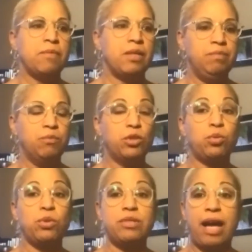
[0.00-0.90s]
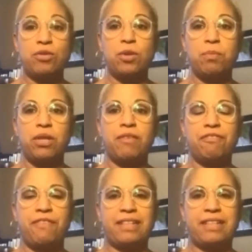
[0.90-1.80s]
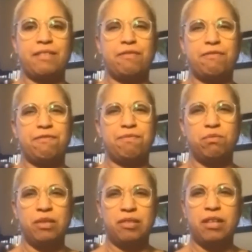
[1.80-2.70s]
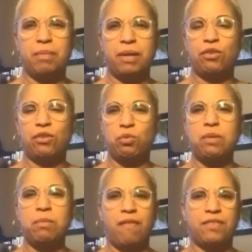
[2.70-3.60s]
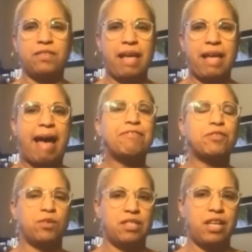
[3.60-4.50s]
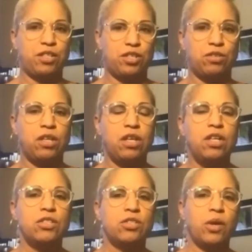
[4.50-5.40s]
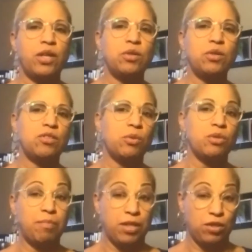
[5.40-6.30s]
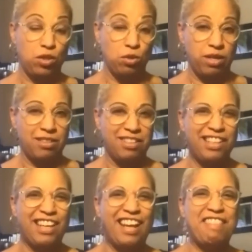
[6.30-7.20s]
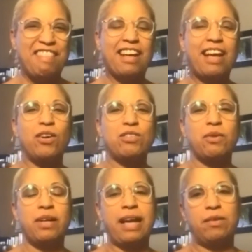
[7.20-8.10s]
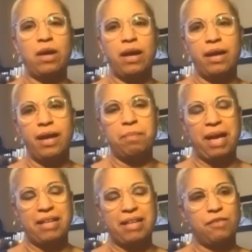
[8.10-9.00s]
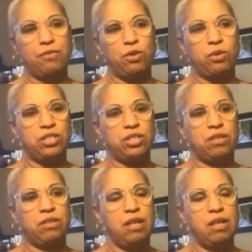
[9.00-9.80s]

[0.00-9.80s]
which was actually pretty effective within about 3 months after the session. So I knew that there was something to it. And then I also had a past life regression